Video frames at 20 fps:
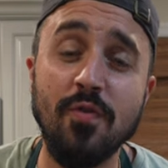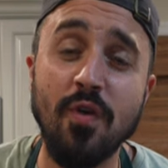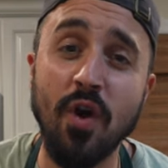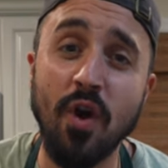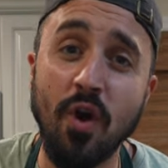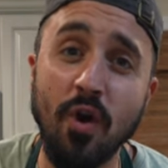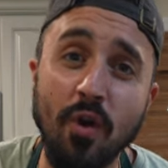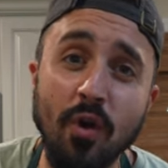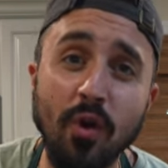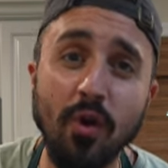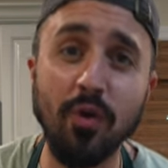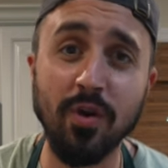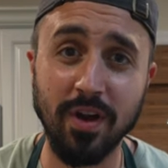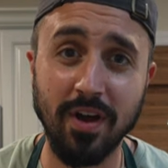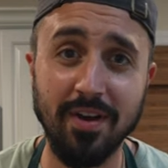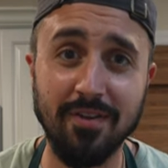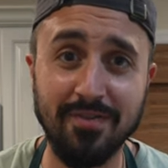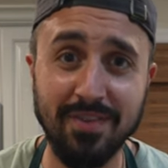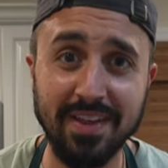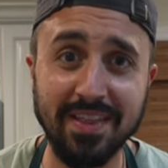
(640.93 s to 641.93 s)
heard
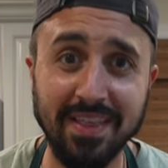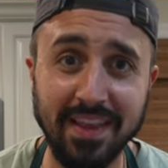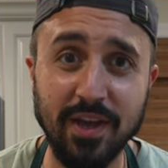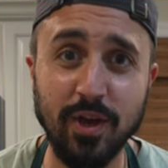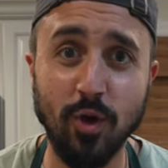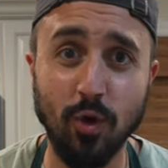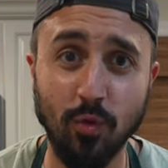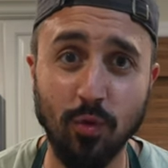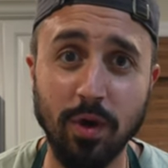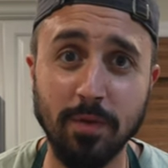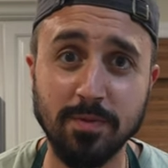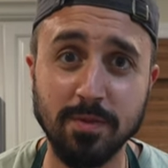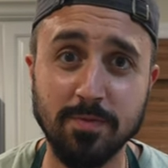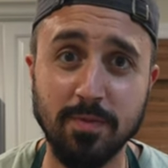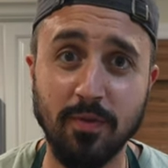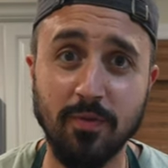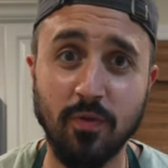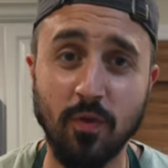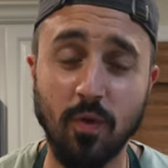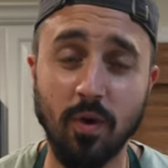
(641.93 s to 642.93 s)
of illegal ribs
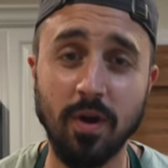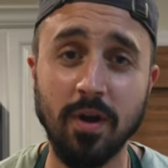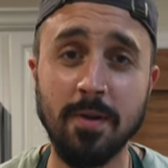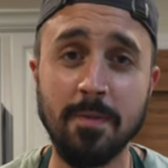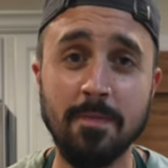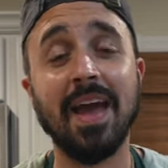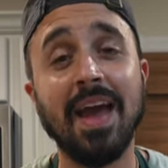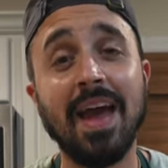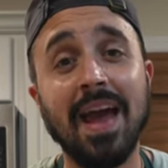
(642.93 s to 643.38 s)
before,